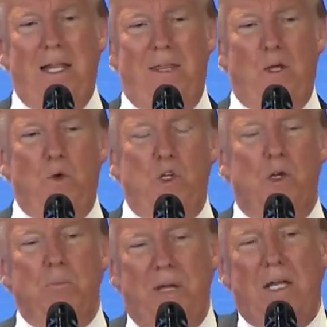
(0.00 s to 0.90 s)
I think we
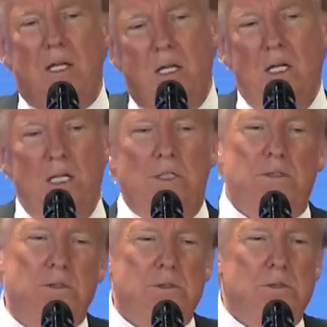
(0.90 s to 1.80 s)
should meet
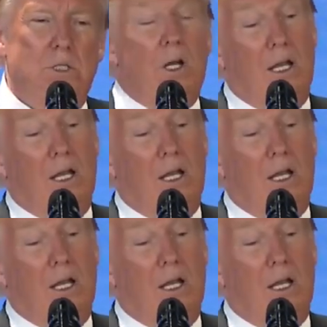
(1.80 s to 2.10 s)
on